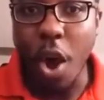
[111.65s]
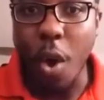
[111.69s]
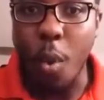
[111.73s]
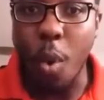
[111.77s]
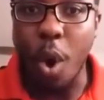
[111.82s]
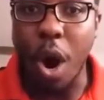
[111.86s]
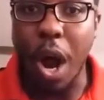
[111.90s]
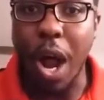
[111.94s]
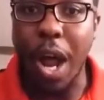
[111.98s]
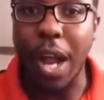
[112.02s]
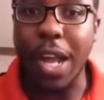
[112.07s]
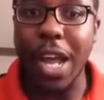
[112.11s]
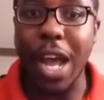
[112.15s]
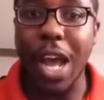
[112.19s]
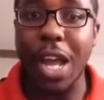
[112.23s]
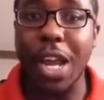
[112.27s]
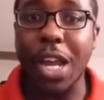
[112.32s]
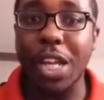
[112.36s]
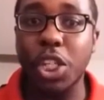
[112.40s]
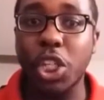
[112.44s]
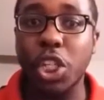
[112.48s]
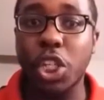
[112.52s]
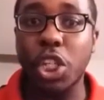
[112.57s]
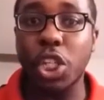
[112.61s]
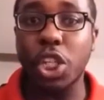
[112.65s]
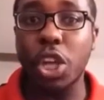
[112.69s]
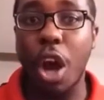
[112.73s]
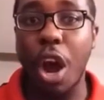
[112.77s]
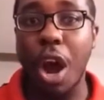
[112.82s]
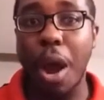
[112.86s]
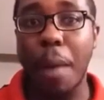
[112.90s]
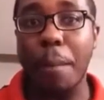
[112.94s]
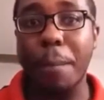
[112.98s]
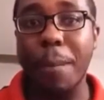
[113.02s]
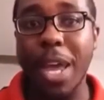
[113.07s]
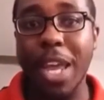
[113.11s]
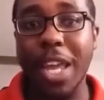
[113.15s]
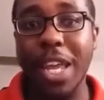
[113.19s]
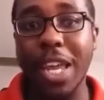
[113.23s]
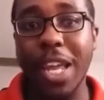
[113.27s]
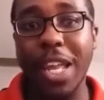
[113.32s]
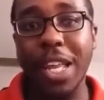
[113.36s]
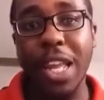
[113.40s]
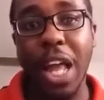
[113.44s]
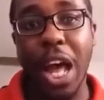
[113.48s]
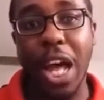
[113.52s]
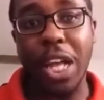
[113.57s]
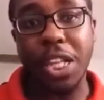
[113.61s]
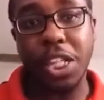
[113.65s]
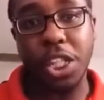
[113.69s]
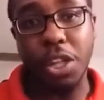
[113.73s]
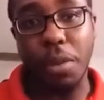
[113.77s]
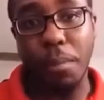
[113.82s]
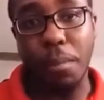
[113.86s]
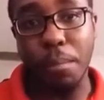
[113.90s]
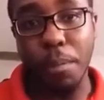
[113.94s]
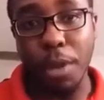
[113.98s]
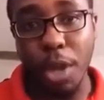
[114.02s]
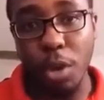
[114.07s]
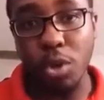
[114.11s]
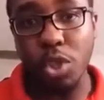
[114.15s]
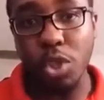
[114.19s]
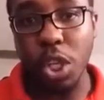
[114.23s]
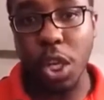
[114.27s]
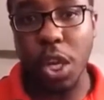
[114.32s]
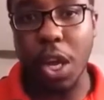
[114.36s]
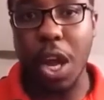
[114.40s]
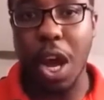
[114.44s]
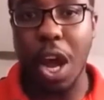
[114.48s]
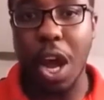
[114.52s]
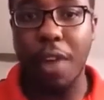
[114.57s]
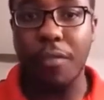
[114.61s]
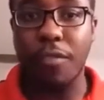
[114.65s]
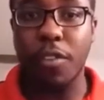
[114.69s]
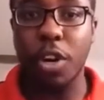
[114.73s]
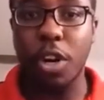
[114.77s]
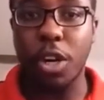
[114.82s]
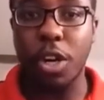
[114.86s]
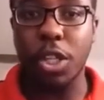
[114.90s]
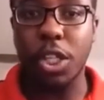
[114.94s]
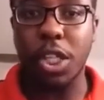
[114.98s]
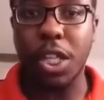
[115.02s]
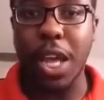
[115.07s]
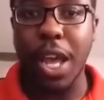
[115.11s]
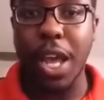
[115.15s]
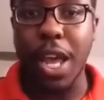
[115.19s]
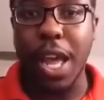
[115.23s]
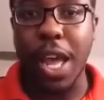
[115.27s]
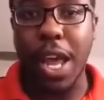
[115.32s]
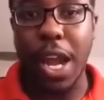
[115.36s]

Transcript: where I gotta start making lots of music covers